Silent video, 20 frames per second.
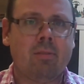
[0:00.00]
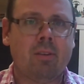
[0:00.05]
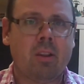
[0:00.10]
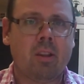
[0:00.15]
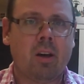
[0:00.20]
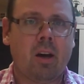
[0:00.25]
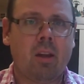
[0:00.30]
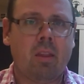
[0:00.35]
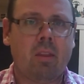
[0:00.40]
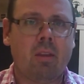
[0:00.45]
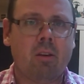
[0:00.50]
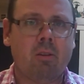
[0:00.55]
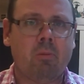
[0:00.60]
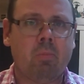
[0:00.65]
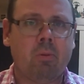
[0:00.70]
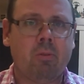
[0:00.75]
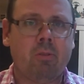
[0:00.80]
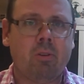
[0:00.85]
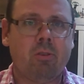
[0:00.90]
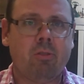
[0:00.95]
is the
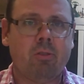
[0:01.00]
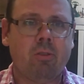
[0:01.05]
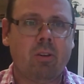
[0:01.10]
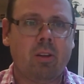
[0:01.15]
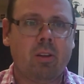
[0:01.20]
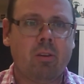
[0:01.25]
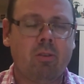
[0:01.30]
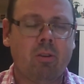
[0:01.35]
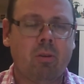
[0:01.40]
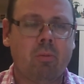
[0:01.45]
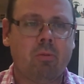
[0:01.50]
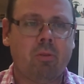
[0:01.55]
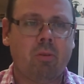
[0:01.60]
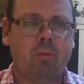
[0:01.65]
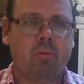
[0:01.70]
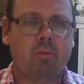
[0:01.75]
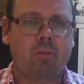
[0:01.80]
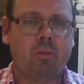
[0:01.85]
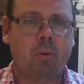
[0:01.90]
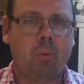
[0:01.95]
90th position in terms
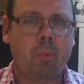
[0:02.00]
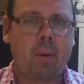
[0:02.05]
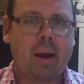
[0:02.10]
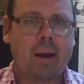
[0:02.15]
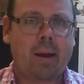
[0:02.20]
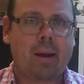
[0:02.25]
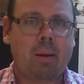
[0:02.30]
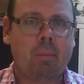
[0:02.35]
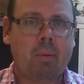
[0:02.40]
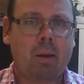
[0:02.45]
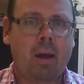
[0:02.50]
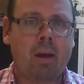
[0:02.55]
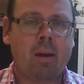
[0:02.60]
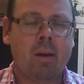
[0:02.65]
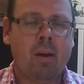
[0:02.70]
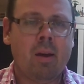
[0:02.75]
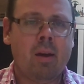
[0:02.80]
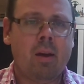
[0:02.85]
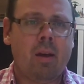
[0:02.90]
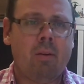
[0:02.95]
of the ranking. But
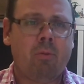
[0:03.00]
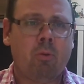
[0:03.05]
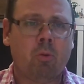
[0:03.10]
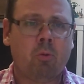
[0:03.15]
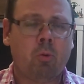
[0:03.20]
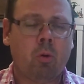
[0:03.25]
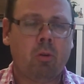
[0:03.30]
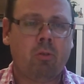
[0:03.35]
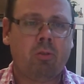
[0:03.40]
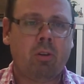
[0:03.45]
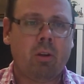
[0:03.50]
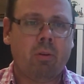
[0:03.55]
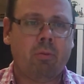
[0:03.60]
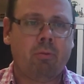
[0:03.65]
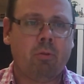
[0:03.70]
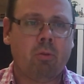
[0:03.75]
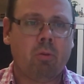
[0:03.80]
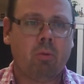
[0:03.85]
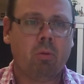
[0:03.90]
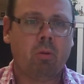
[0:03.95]
yeah, if you want to see
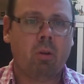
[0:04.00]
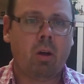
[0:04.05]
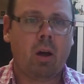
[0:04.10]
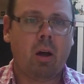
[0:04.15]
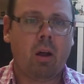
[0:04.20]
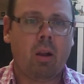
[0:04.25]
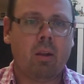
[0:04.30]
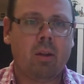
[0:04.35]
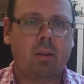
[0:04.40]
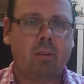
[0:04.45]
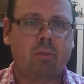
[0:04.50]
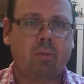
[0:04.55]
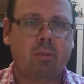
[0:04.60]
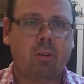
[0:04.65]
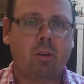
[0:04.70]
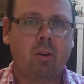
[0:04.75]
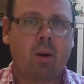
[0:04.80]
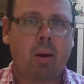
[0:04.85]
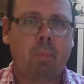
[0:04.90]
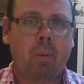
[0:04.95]
the full uh,
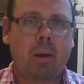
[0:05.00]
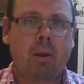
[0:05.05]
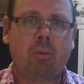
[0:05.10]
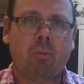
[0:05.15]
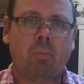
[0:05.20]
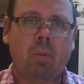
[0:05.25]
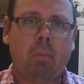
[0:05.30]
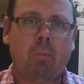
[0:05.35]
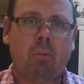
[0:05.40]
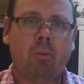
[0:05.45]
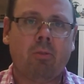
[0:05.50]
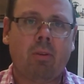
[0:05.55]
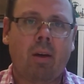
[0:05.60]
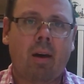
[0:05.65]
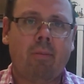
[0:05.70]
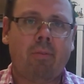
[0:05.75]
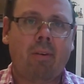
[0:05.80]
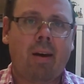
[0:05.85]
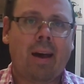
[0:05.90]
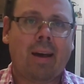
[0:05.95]
list, you know, our Patreon members
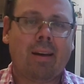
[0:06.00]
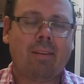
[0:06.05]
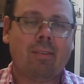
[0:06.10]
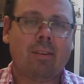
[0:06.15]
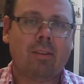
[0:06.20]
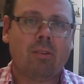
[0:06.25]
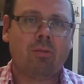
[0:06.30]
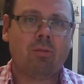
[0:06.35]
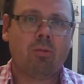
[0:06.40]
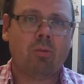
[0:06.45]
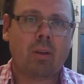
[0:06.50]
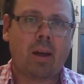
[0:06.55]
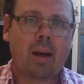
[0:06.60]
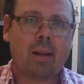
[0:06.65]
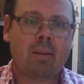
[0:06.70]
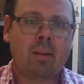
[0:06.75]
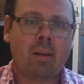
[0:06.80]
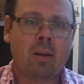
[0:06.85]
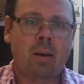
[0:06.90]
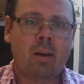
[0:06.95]
have access to
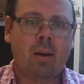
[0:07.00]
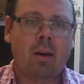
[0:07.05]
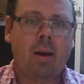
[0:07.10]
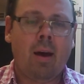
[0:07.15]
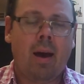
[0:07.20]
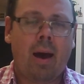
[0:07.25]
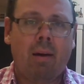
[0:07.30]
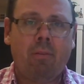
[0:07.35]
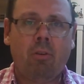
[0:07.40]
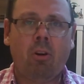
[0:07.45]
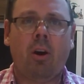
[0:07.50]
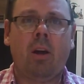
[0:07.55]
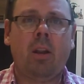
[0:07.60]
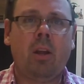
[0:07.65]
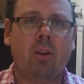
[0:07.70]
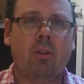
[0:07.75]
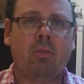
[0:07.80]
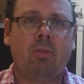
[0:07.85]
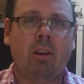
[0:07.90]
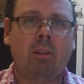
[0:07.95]
that. I haven't got
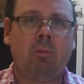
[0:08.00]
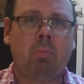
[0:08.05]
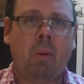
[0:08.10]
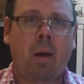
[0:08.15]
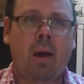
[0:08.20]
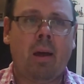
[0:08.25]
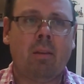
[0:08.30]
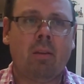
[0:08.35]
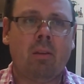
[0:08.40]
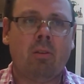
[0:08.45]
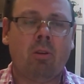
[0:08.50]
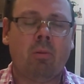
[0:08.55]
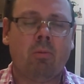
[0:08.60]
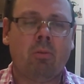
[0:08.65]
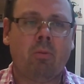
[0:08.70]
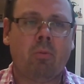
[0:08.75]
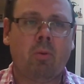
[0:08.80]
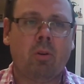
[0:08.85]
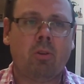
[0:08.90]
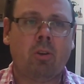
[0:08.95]
any other sets planned in
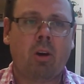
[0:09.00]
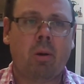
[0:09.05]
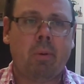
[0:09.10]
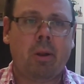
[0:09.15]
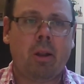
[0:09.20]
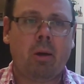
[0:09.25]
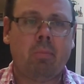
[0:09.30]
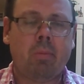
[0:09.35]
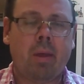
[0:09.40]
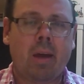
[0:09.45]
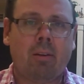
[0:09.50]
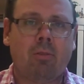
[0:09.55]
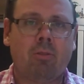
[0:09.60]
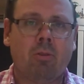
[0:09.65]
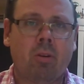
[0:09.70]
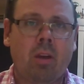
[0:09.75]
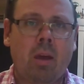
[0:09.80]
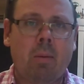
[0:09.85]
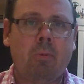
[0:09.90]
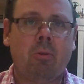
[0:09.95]
terms of what's coming up next,
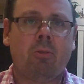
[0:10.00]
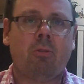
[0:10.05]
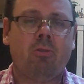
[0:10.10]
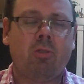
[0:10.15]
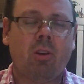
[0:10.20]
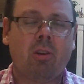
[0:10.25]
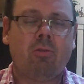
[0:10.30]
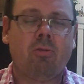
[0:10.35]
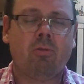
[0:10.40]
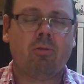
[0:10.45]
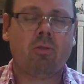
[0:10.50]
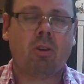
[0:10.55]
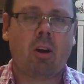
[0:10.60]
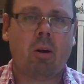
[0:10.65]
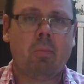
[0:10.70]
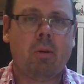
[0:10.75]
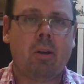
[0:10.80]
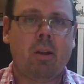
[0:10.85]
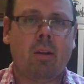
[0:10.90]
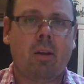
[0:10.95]
so keep your suggestions
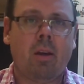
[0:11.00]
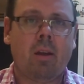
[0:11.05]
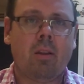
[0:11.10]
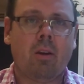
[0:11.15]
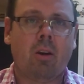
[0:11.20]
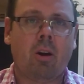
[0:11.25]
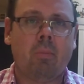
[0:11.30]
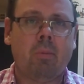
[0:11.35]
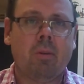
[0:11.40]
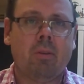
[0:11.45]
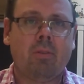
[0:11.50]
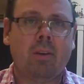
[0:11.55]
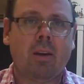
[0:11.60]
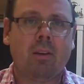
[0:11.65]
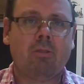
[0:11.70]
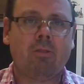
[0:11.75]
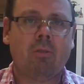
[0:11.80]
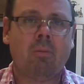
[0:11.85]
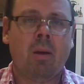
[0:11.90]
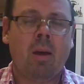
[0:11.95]
coming in the comment
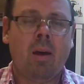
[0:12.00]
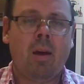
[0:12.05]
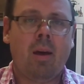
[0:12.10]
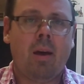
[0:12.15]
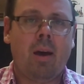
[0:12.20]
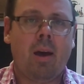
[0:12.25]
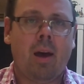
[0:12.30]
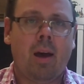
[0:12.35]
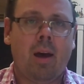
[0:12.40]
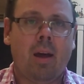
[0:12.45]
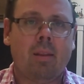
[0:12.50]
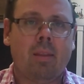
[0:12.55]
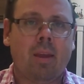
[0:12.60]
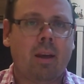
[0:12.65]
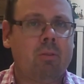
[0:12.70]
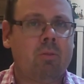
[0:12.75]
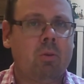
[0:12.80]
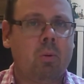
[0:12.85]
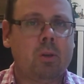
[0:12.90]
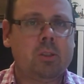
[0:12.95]
section. And
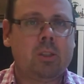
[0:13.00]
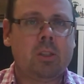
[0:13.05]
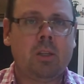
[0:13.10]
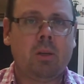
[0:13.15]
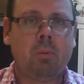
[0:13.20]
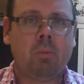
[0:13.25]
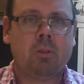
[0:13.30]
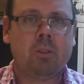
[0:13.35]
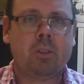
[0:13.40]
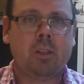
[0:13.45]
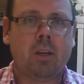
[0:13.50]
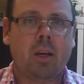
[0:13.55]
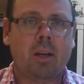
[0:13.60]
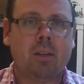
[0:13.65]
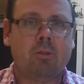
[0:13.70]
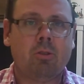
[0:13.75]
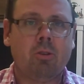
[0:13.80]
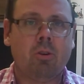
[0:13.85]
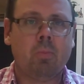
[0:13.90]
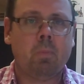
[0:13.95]
thanks for watching, and we'll see you
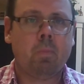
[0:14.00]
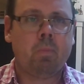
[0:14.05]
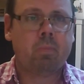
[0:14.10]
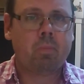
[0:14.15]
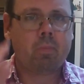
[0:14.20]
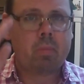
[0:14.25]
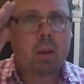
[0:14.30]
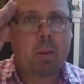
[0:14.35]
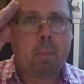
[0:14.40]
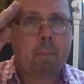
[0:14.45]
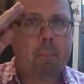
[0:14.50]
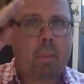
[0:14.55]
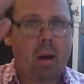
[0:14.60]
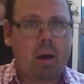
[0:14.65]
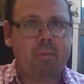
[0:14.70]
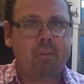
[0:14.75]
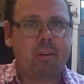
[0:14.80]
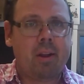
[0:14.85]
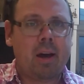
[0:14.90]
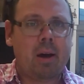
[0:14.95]
again soon.
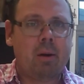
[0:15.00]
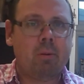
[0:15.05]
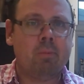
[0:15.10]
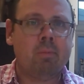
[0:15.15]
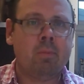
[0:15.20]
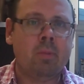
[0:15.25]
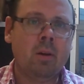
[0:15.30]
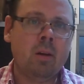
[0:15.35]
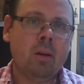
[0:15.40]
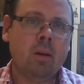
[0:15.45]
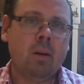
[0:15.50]
Bye for now.